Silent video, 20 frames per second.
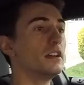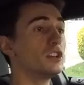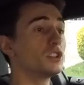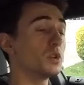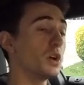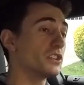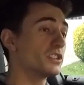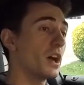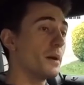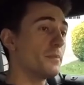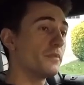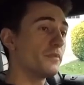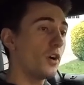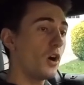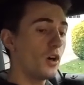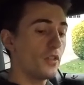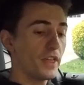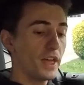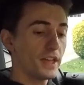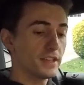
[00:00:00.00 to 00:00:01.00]
So on top of
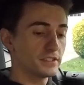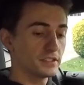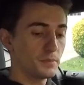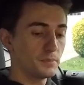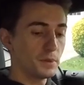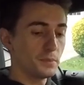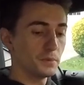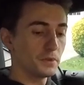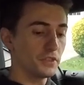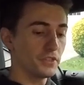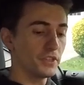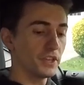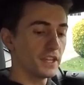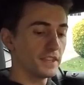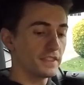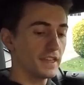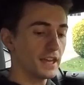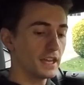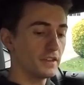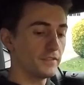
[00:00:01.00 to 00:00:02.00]
all that, some people think
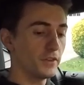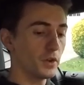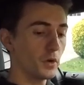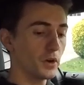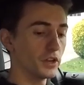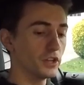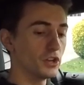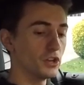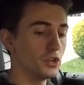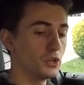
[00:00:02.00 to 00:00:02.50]
that if you're in